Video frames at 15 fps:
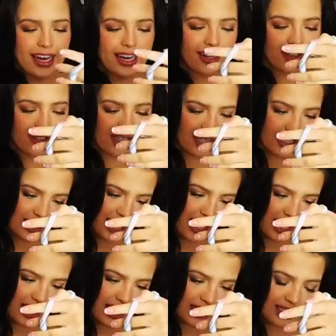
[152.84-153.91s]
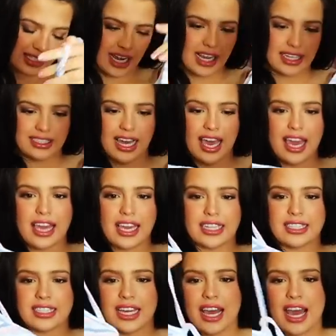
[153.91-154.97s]
I got this in a size
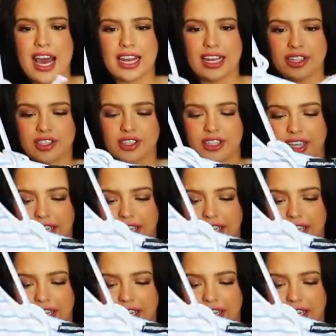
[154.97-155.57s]
8, and I just